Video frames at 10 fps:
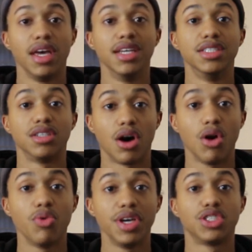is
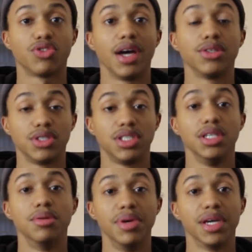always trying to
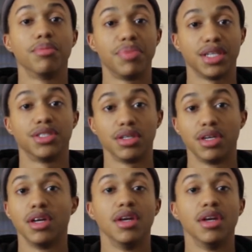see the bigger picture.